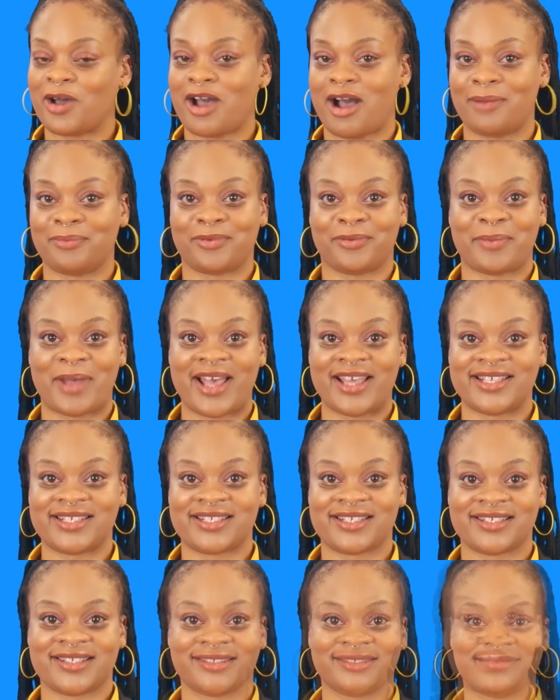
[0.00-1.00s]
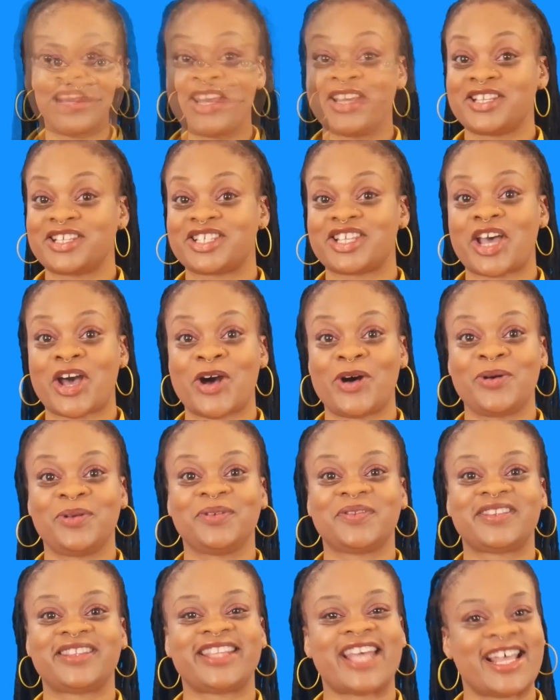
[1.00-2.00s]
compromise. So
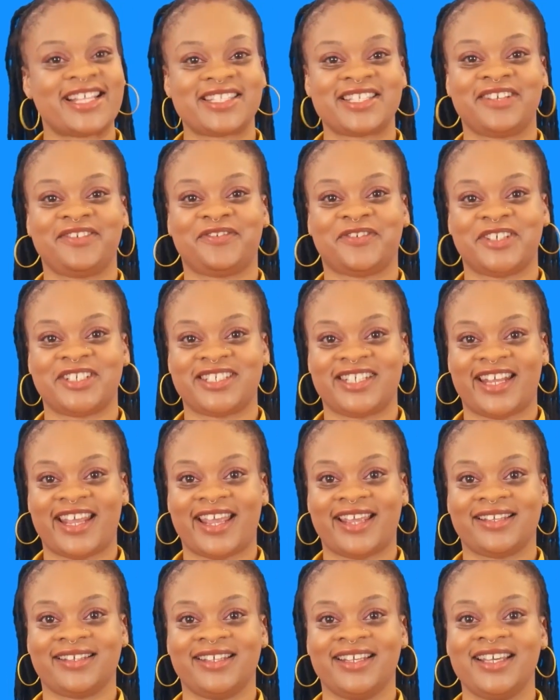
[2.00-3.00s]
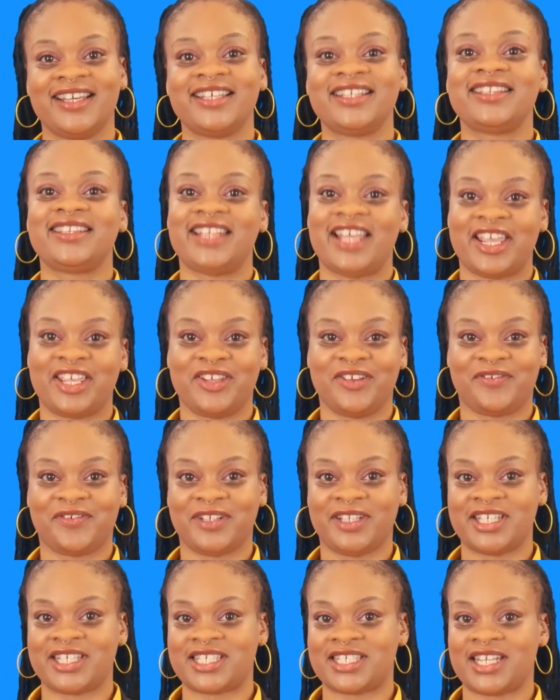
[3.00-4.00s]
that's it for today. Thank you for
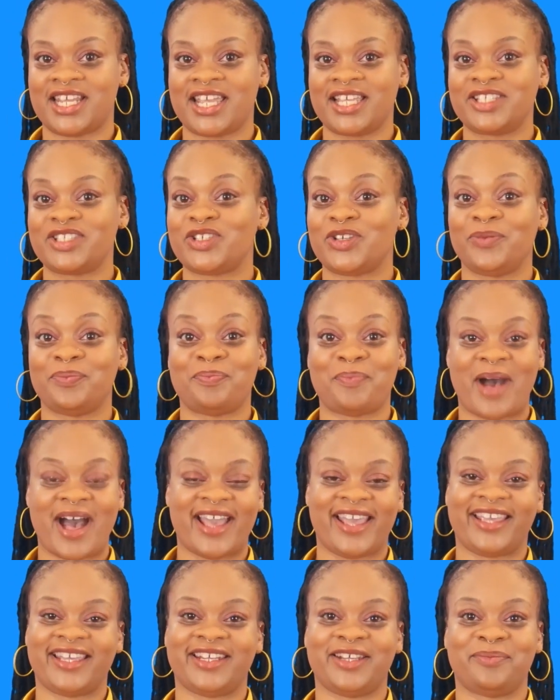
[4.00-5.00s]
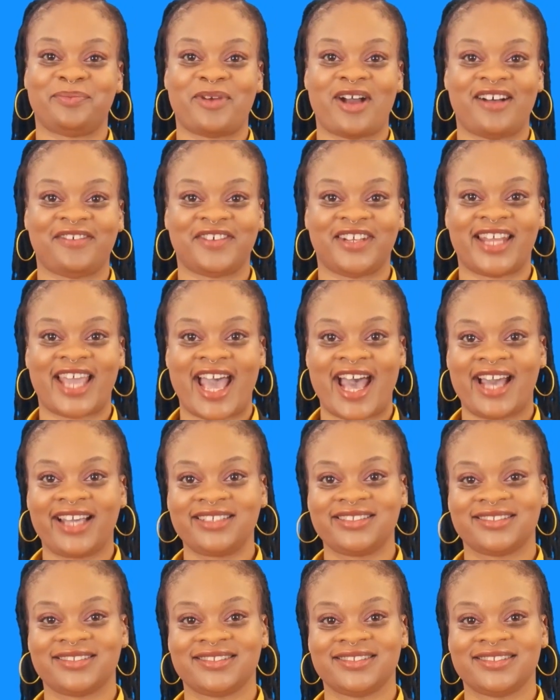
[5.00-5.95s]
listening to My Hidden Profit Hack.